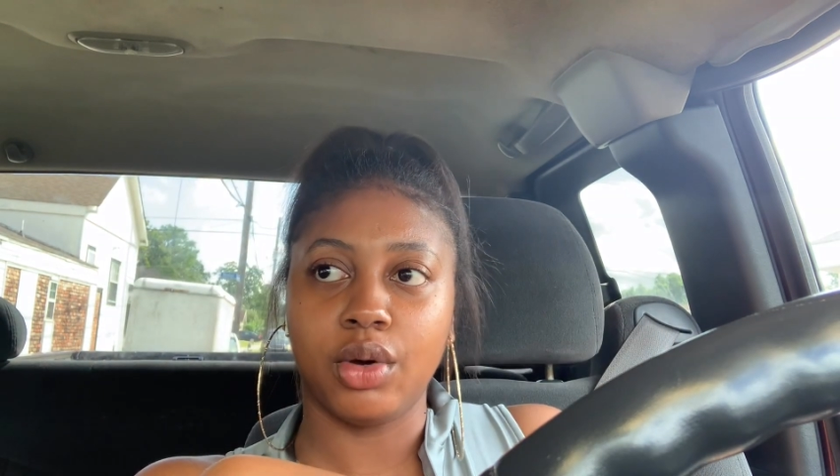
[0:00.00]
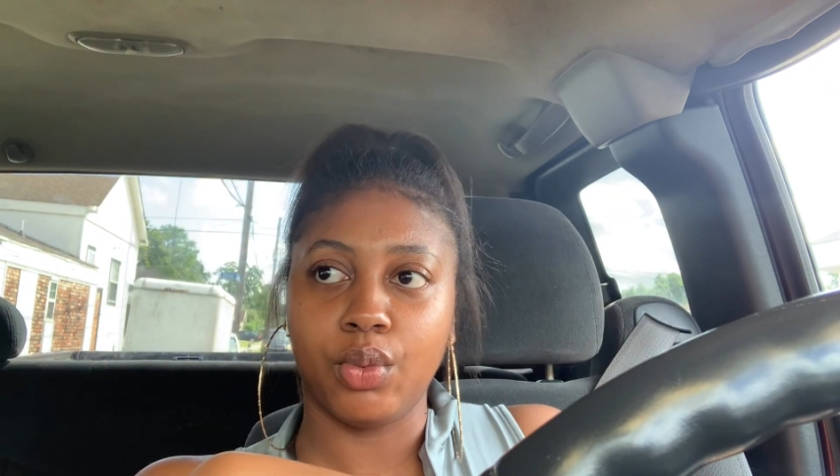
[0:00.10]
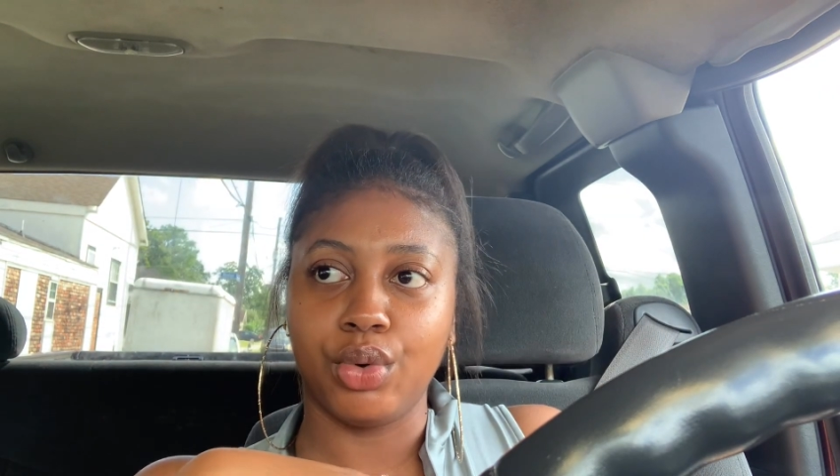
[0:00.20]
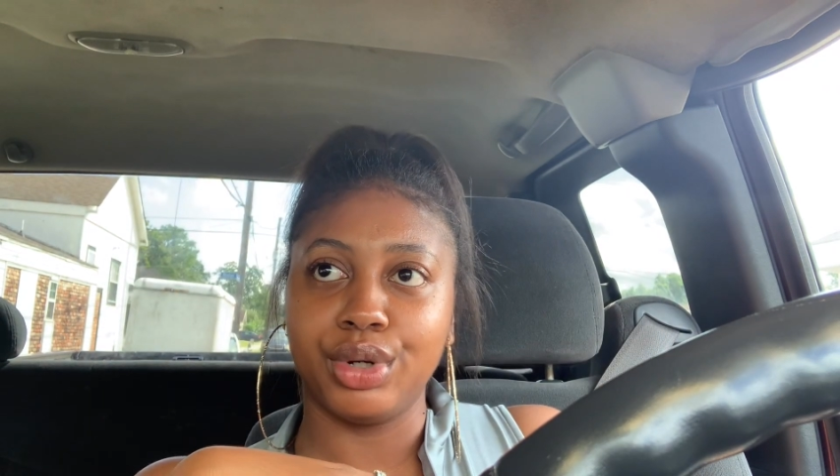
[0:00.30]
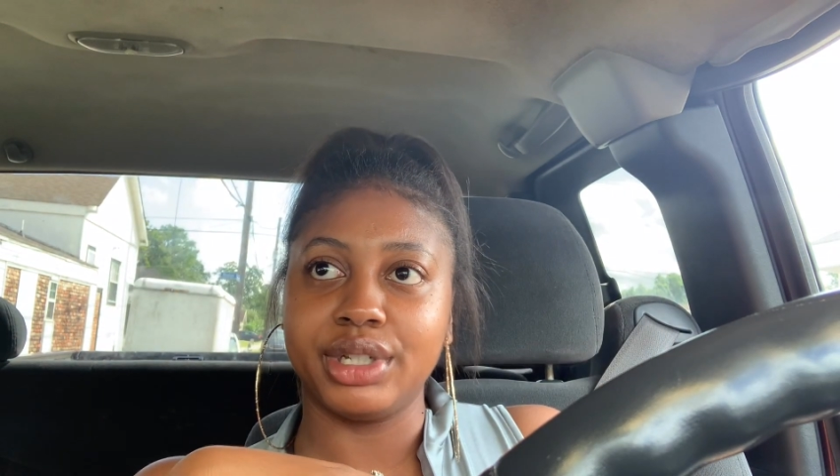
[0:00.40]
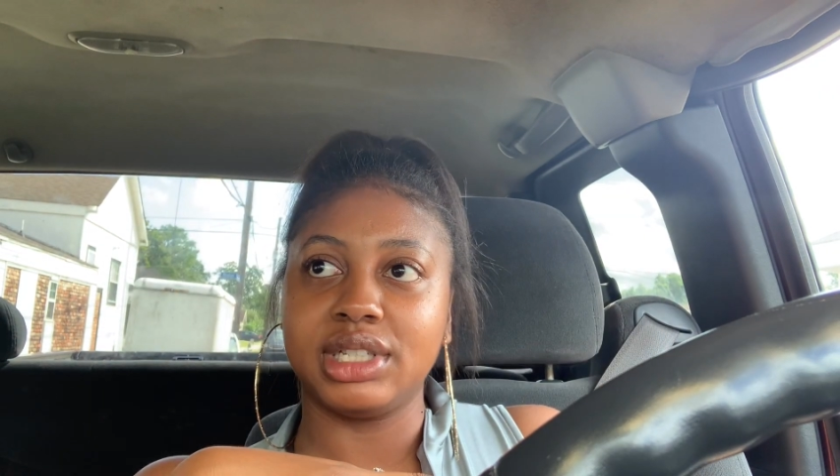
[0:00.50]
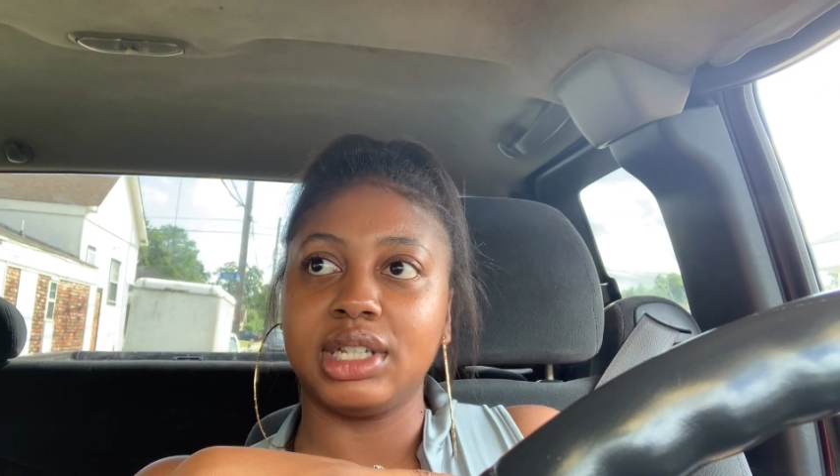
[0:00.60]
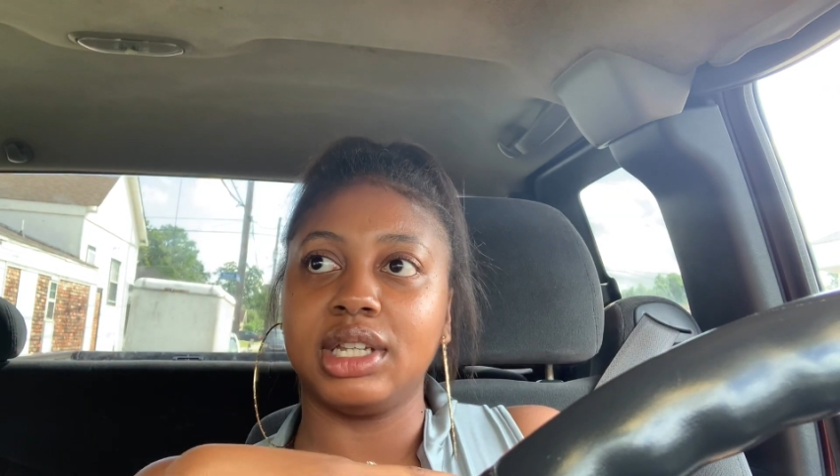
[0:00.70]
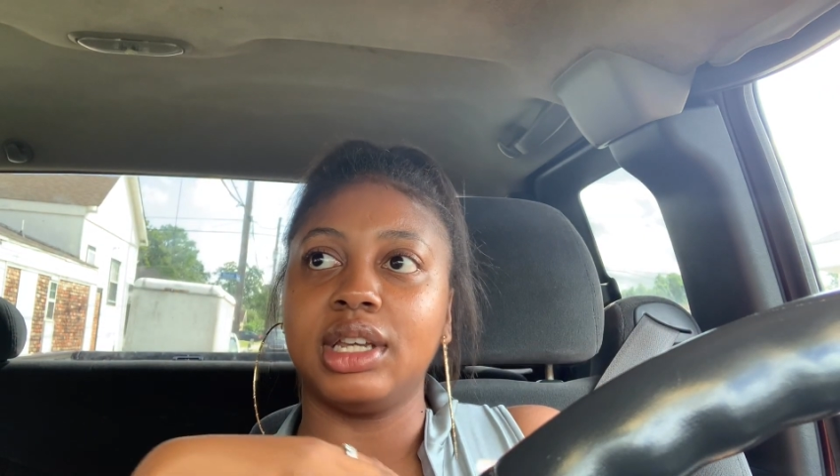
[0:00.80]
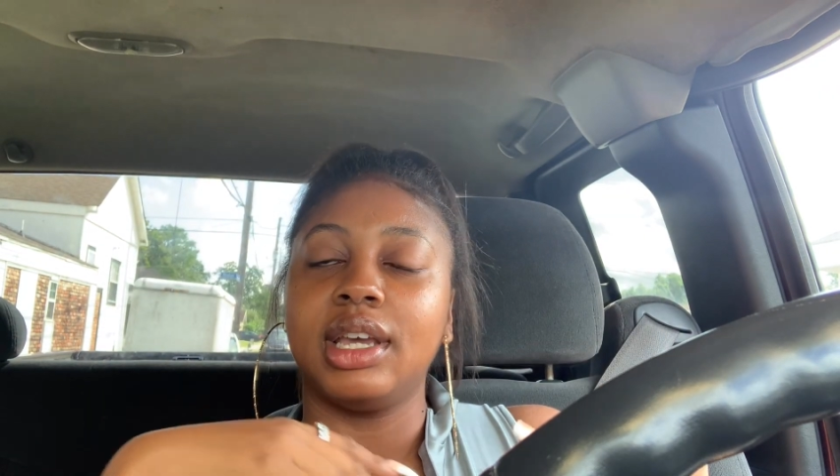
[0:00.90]

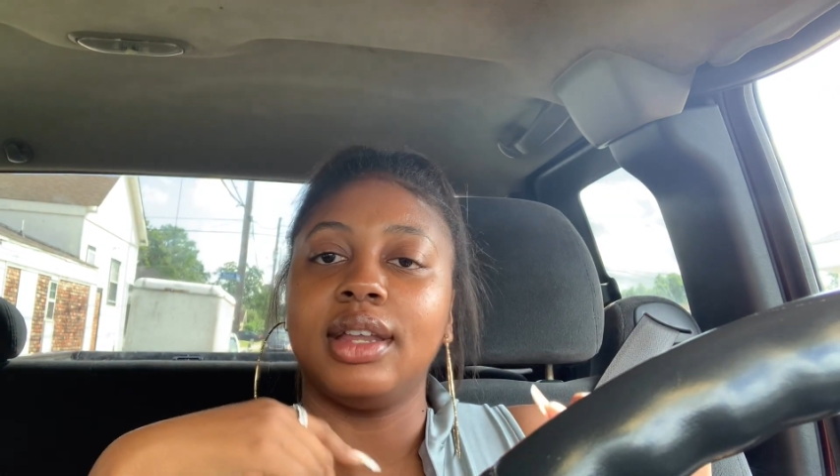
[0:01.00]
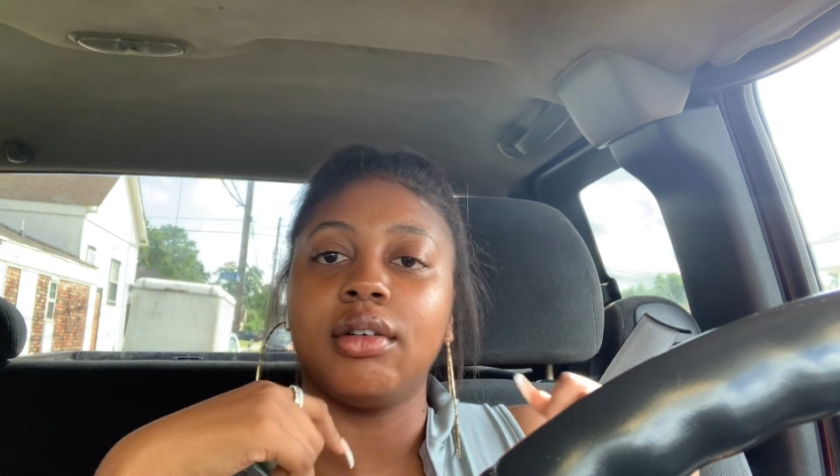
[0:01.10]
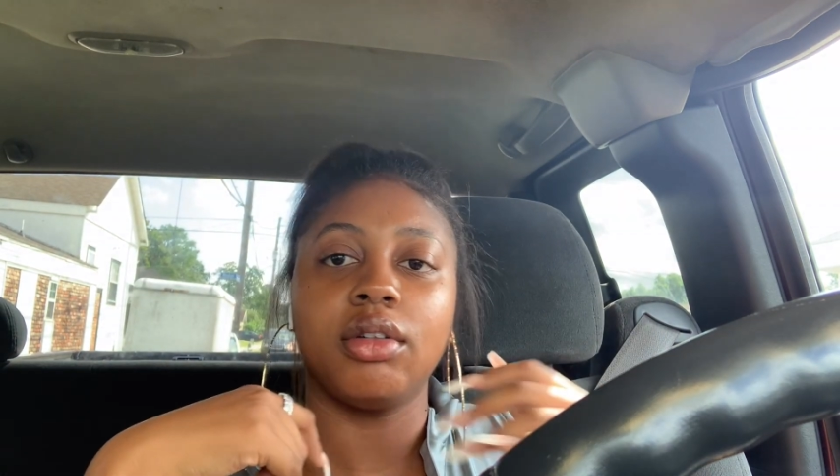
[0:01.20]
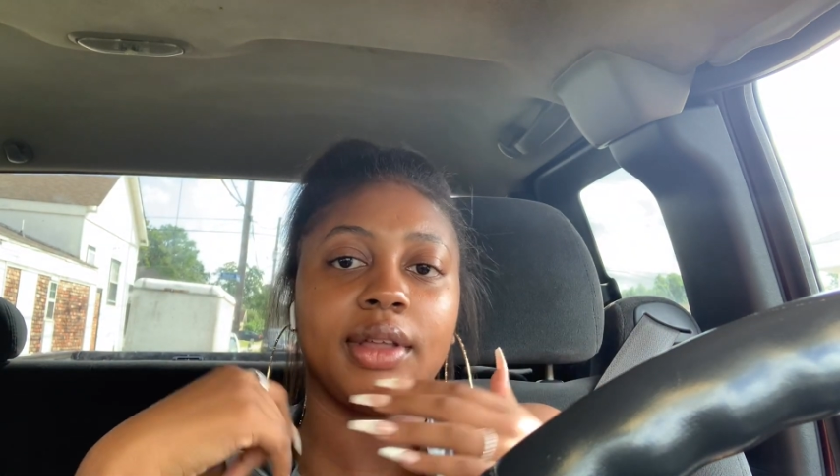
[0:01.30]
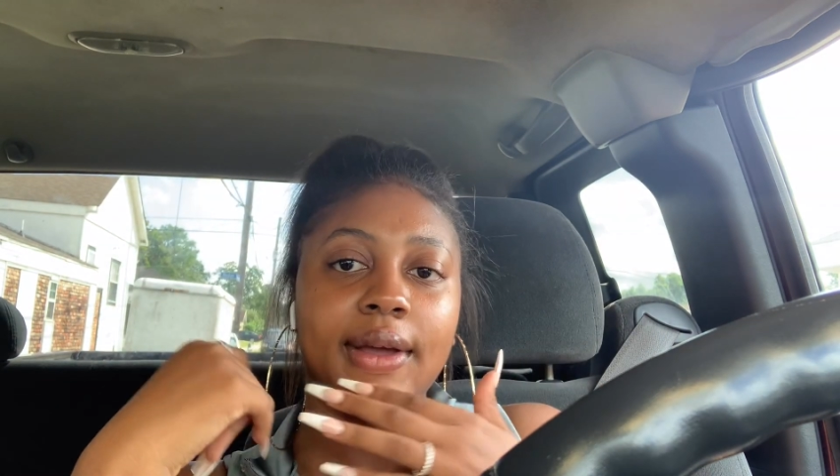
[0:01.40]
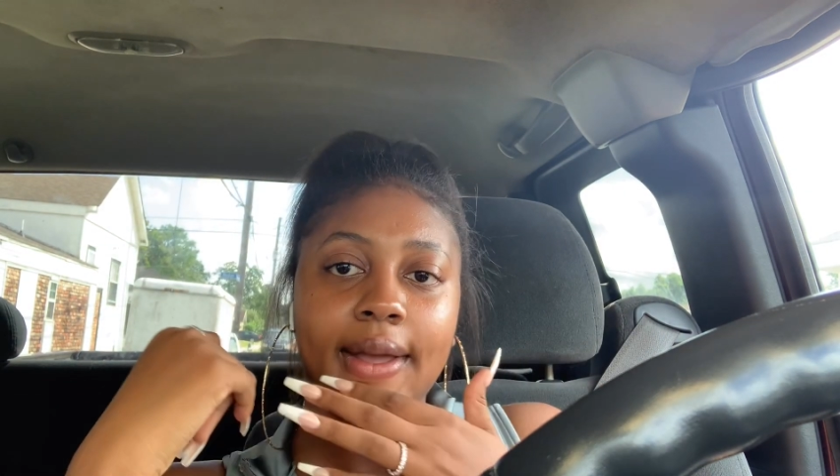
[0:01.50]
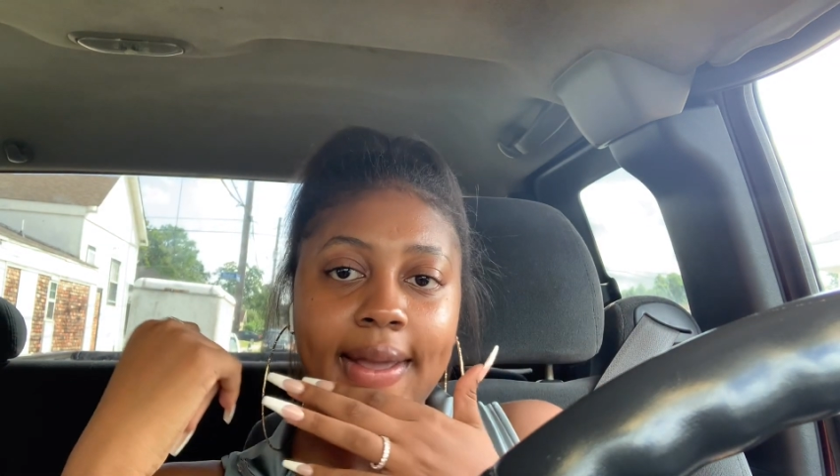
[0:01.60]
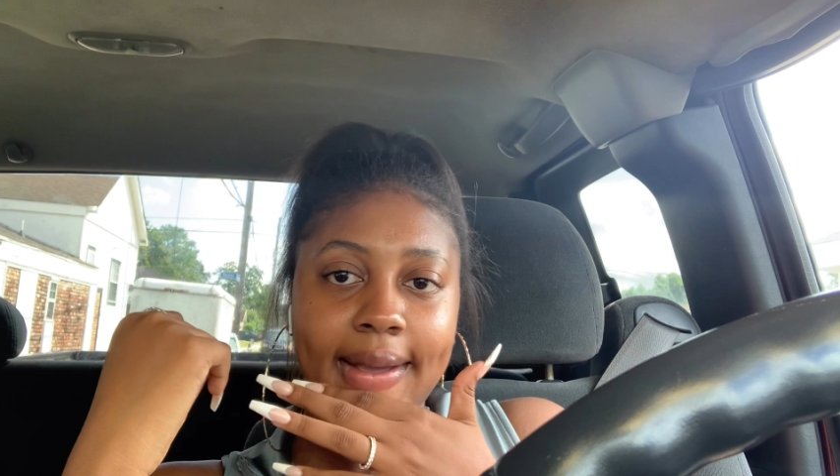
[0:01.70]
warranty and all that.